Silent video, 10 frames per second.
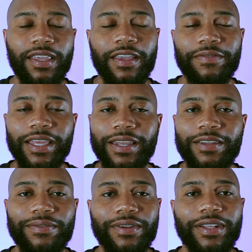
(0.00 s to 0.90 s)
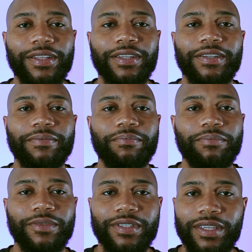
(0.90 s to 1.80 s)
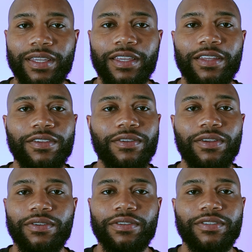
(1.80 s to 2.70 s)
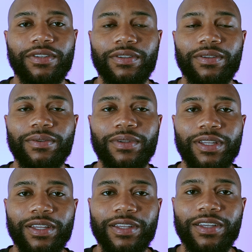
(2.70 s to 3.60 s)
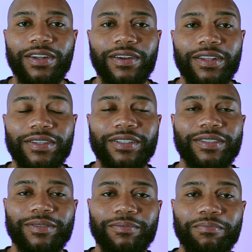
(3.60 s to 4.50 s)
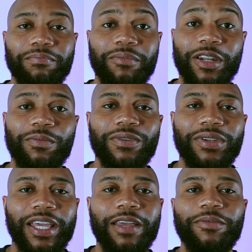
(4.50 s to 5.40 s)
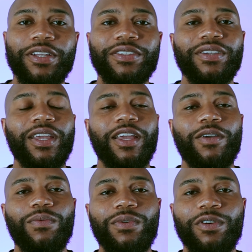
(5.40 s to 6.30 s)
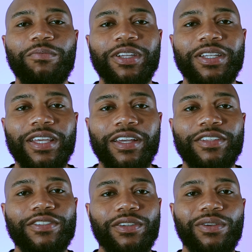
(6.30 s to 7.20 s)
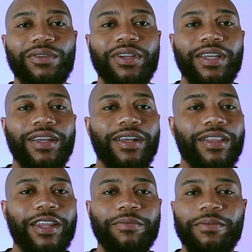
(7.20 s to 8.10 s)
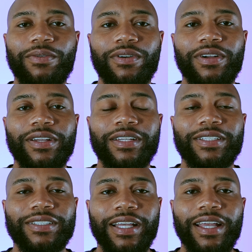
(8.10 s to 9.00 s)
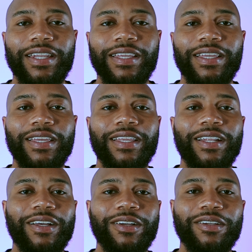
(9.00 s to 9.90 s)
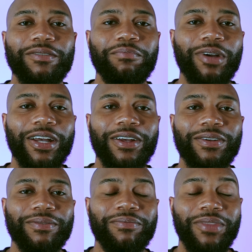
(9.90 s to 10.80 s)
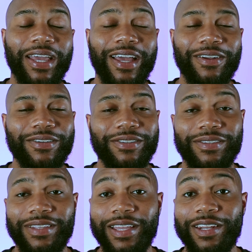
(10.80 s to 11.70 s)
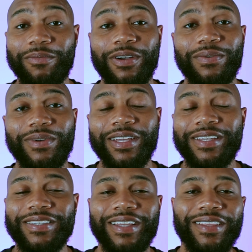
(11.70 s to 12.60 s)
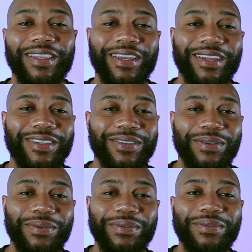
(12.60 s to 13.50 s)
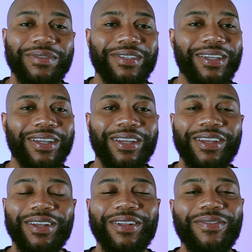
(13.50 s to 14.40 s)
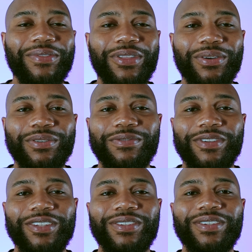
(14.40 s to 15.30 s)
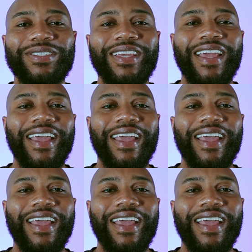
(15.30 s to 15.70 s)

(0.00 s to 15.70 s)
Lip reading: if they didn't really see it, you're still good, or at least minimal damage would be done. So a lot of people are excited about that, or just thinking about ways that they can use those features.